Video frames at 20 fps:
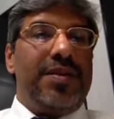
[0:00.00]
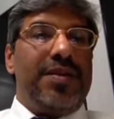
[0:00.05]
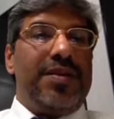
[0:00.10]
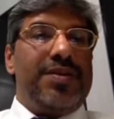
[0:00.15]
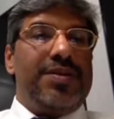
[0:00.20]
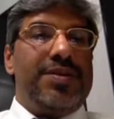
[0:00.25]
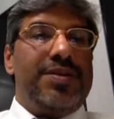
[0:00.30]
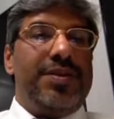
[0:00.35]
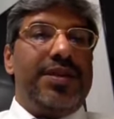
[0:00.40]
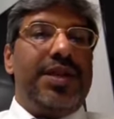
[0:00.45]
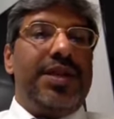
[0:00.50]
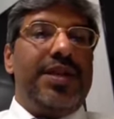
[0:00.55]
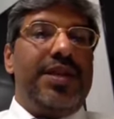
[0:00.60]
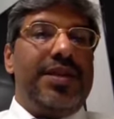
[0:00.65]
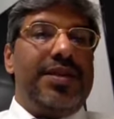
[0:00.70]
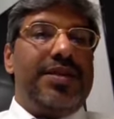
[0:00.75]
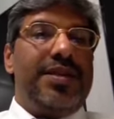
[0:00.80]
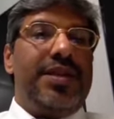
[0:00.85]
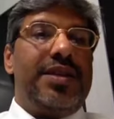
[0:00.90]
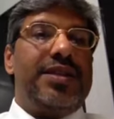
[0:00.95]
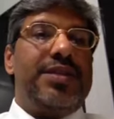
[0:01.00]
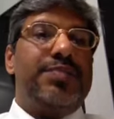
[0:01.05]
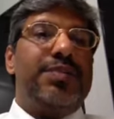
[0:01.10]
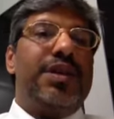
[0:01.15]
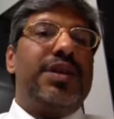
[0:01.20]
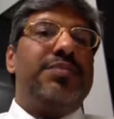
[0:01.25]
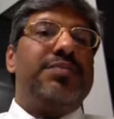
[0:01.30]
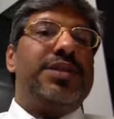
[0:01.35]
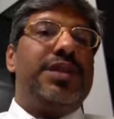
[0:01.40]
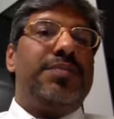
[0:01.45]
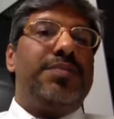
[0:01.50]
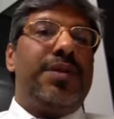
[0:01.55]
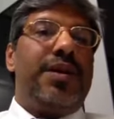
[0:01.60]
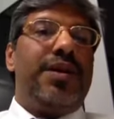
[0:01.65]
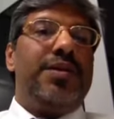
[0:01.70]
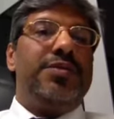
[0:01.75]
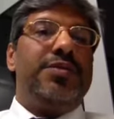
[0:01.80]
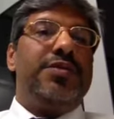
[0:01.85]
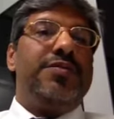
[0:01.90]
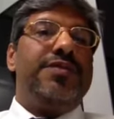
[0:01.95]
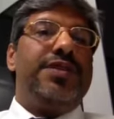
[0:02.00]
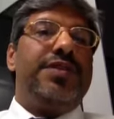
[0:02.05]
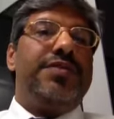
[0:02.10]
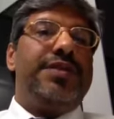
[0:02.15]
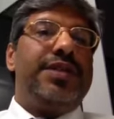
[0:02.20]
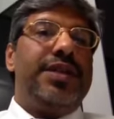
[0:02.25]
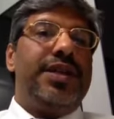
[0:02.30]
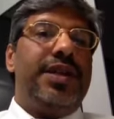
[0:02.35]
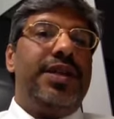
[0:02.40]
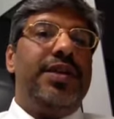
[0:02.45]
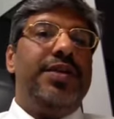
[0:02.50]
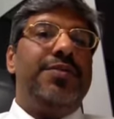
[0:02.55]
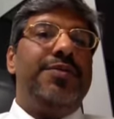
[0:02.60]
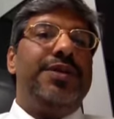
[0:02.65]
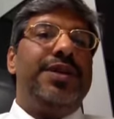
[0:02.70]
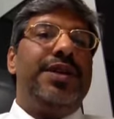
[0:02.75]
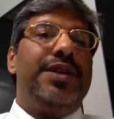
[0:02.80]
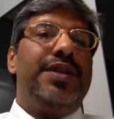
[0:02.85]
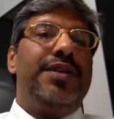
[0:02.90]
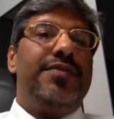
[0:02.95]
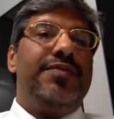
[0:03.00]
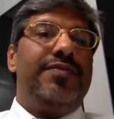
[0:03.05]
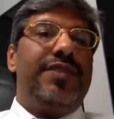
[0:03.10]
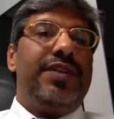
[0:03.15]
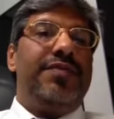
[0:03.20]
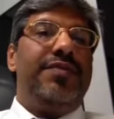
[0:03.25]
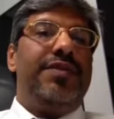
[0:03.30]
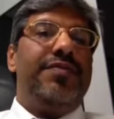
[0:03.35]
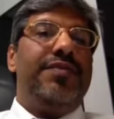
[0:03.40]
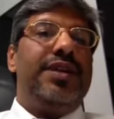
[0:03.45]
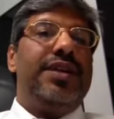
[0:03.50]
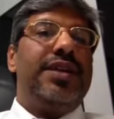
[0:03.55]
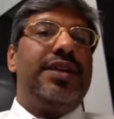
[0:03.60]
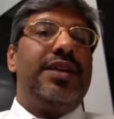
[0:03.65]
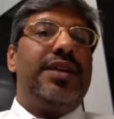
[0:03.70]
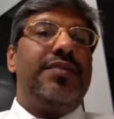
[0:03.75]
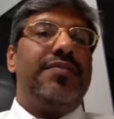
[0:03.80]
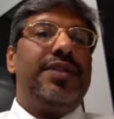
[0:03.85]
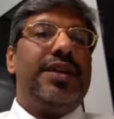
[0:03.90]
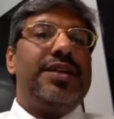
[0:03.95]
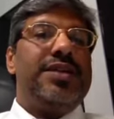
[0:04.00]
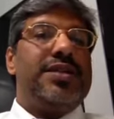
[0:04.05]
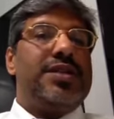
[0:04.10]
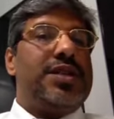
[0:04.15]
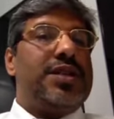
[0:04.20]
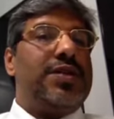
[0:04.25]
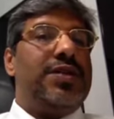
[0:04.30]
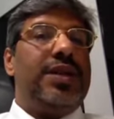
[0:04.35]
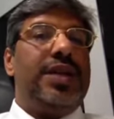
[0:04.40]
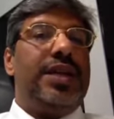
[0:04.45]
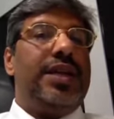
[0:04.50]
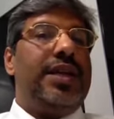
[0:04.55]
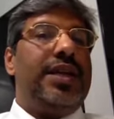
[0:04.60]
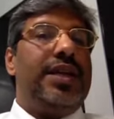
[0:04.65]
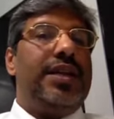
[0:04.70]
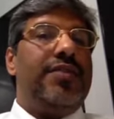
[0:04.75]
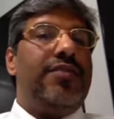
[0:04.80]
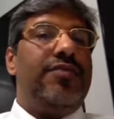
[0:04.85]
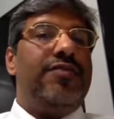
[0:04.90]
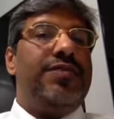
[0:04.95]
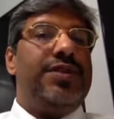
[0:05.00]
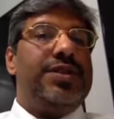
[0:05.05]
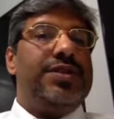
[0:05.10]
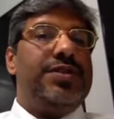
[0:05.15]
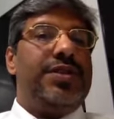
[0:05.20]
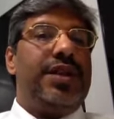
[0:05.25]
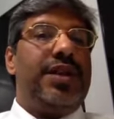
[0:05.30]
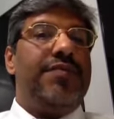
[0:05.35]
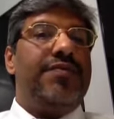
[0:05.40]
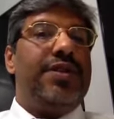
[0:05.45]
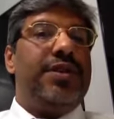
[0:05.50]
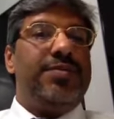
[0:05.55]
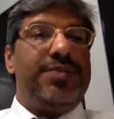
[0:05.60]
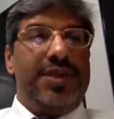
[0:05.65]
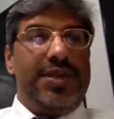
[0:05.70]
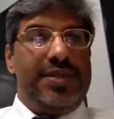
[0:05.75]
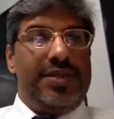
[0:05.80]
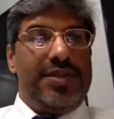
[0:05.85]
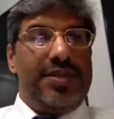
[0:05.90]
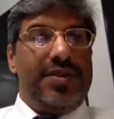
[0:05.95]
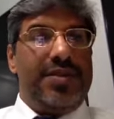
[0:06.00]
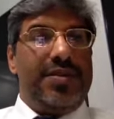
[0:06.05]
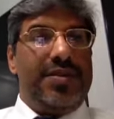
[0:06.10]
so that these things becomes a part of our daily routine when we work in a factory or in an office or environment.